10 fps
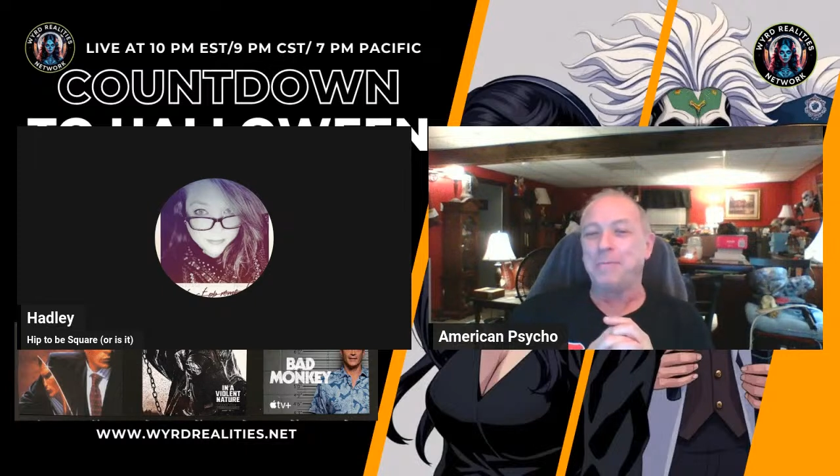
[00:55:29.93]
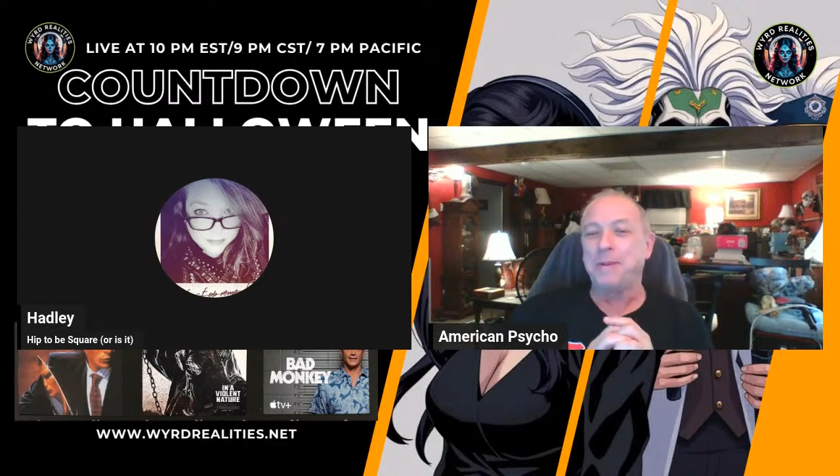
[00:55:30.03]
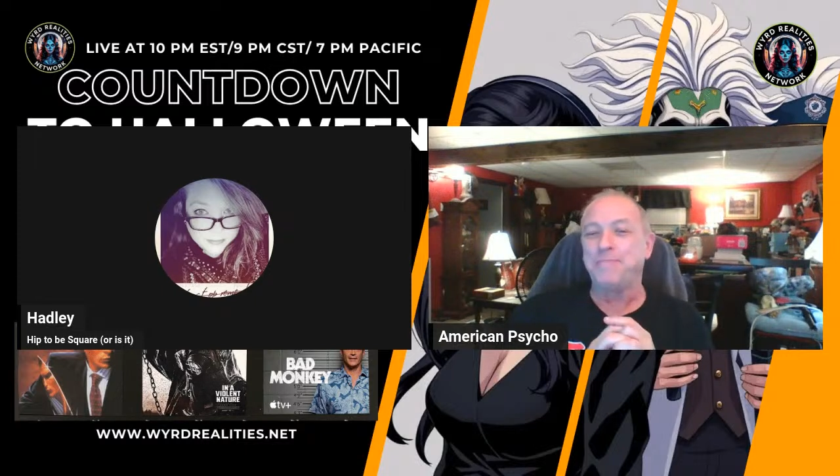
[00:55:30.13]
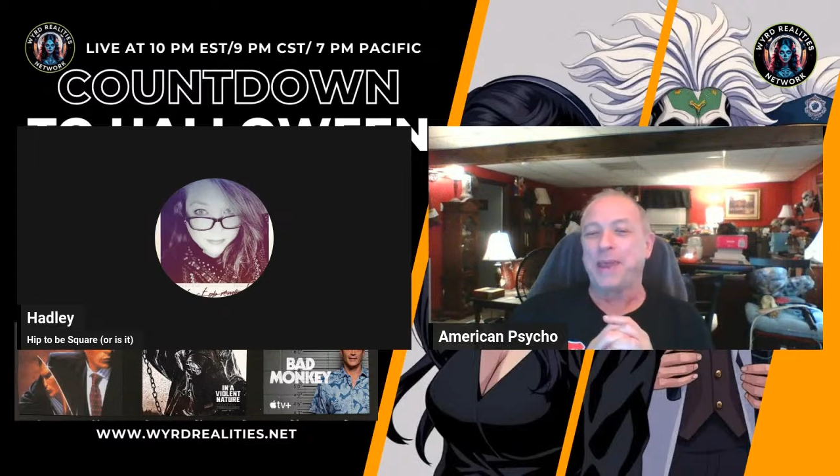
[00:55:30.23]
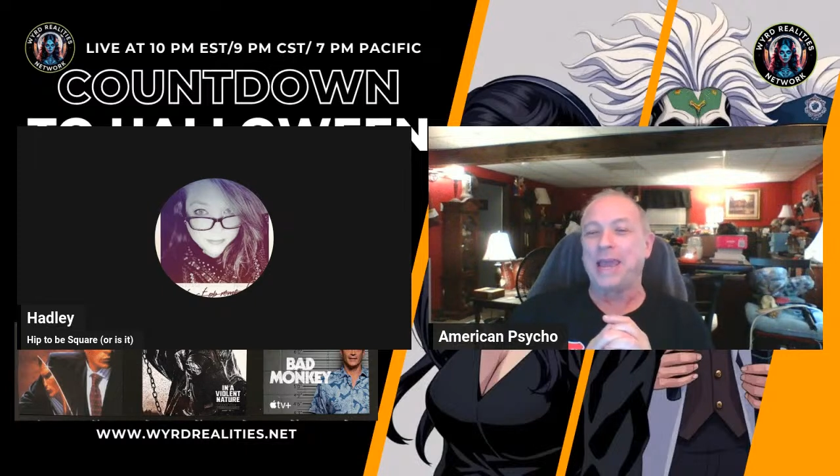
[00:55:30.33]
be
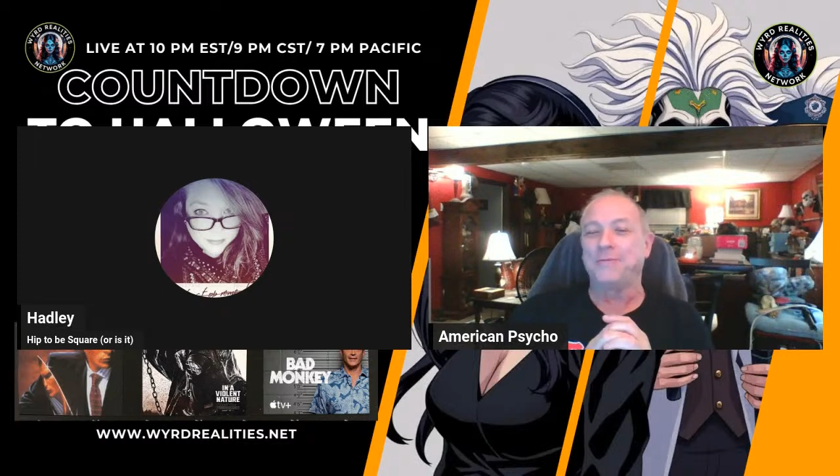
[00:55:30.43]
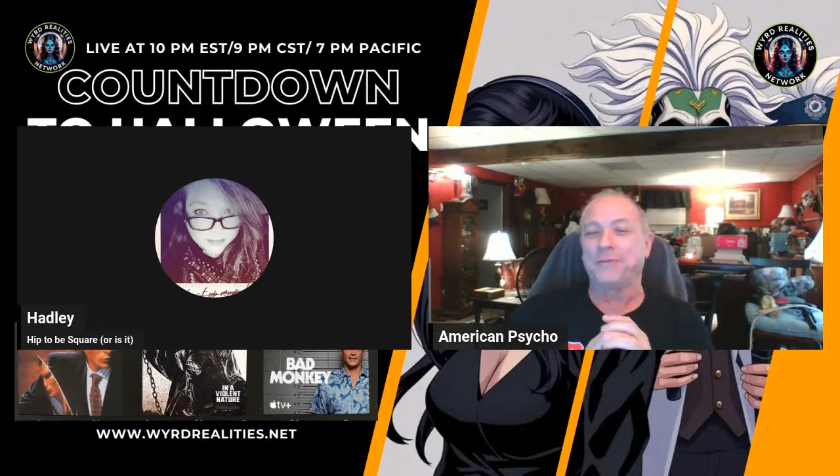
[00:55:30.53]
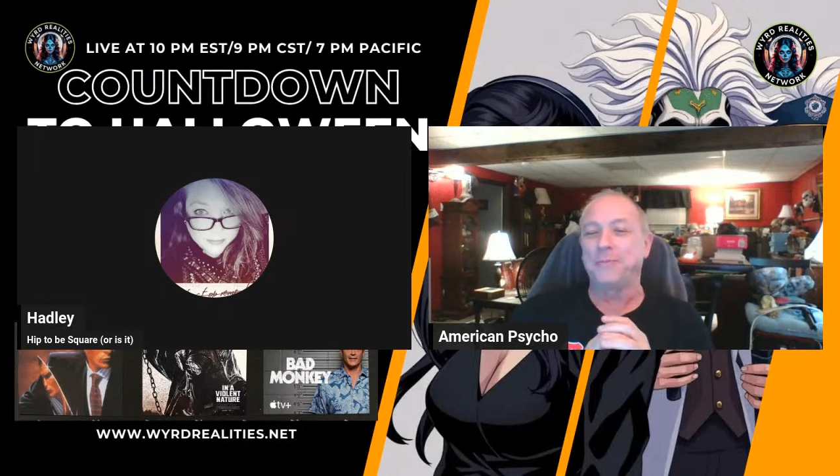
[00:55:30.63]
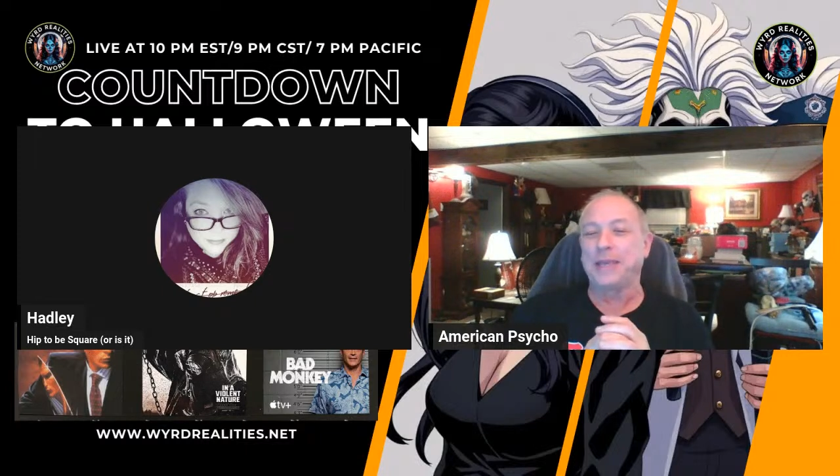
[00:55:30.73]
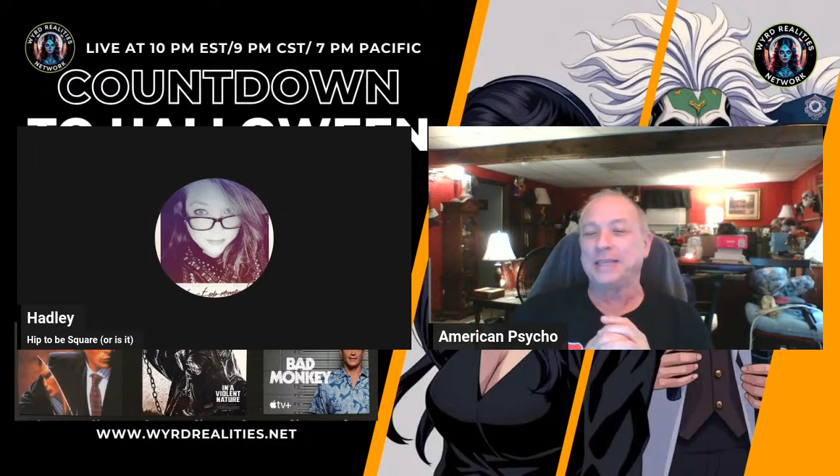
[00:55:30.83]
banned
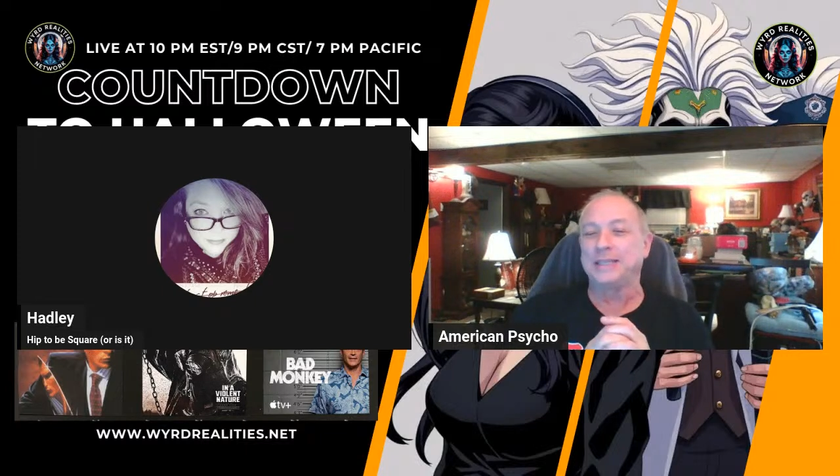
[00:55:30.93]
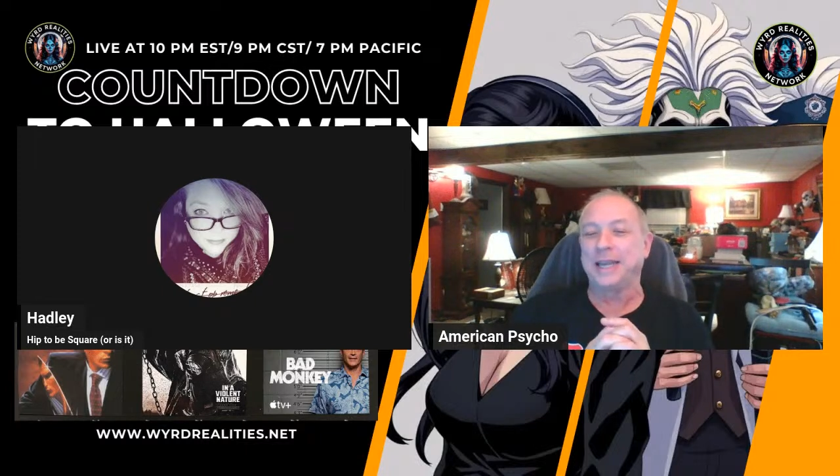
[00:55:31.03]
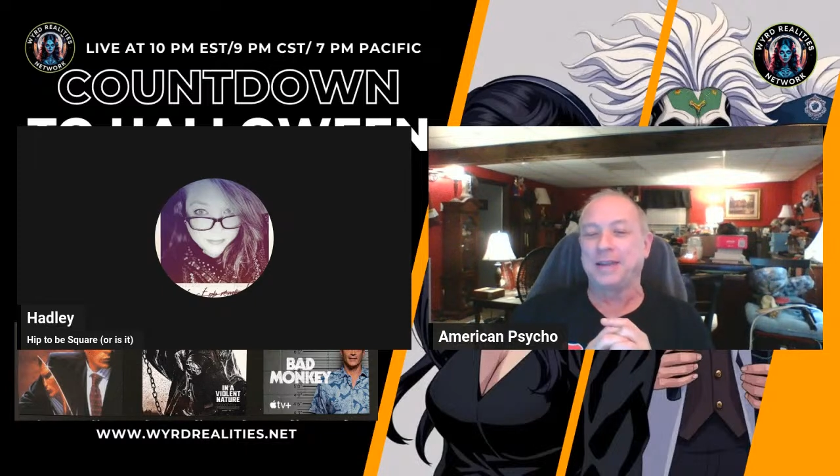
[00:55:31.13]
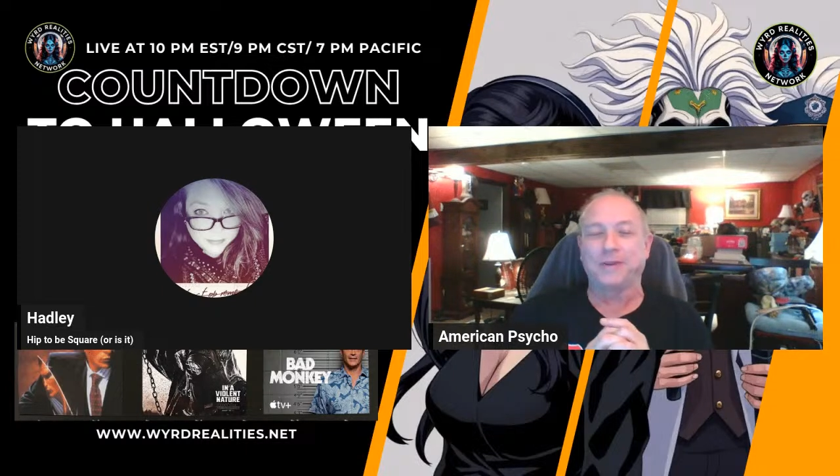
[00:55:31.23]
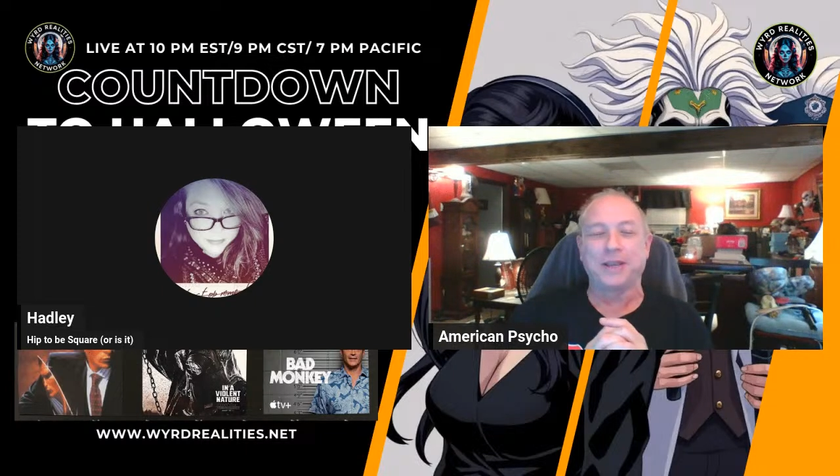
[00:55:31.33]
from the
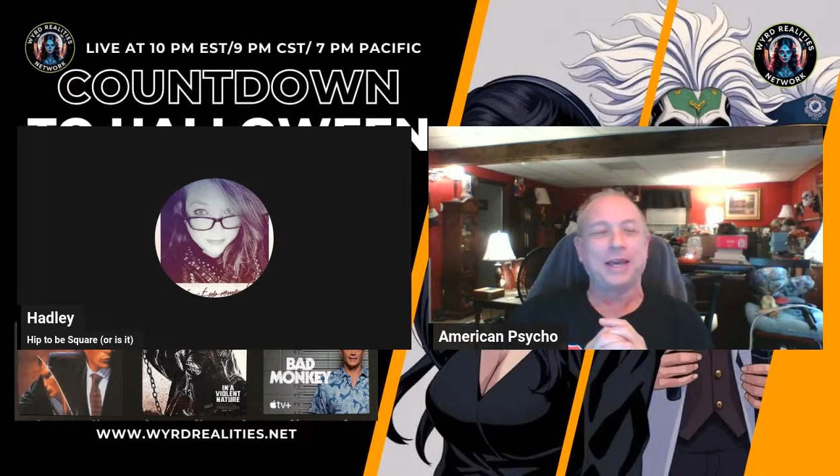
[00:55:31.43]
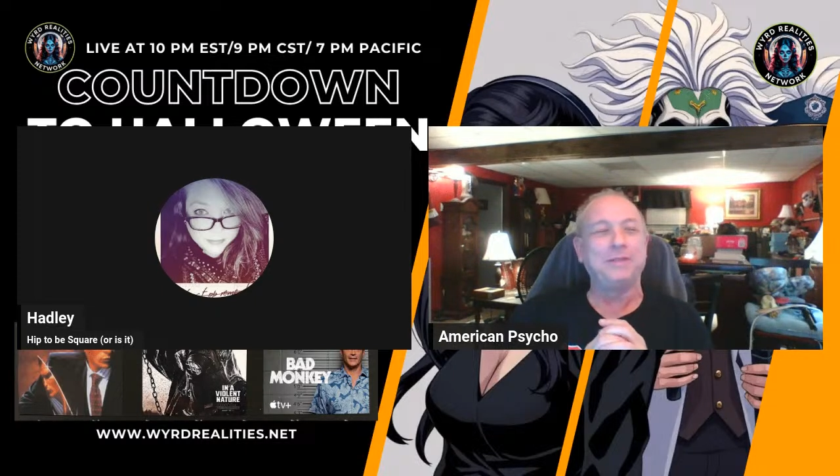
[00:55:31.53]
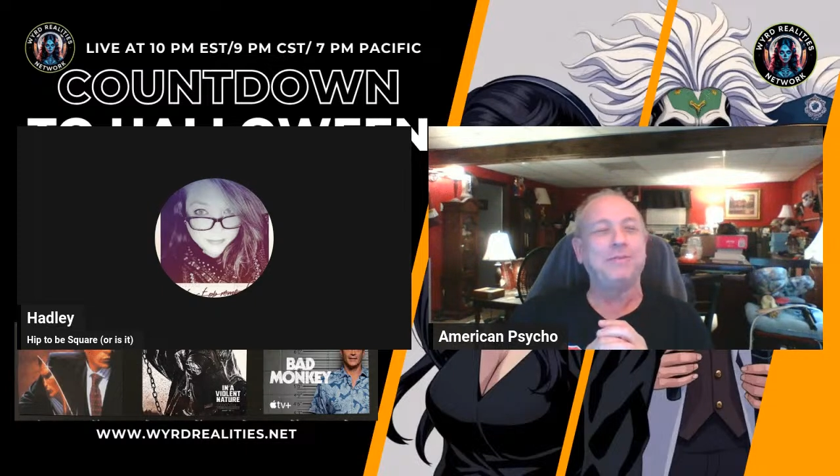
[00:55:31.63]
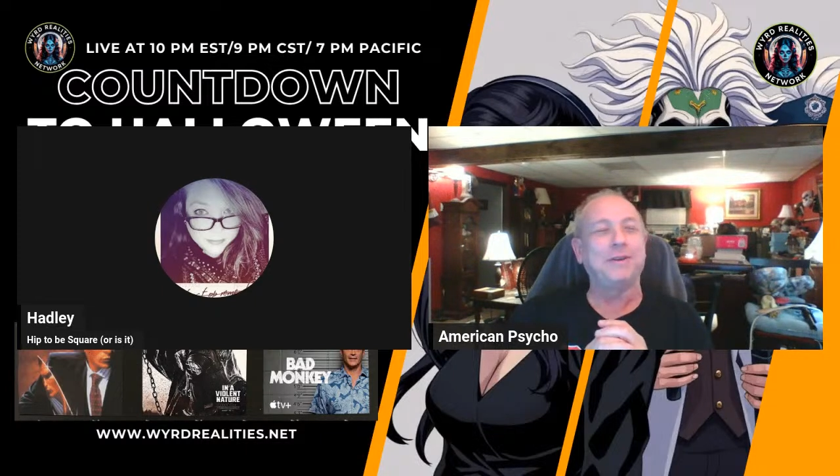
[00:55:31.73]
internet for life.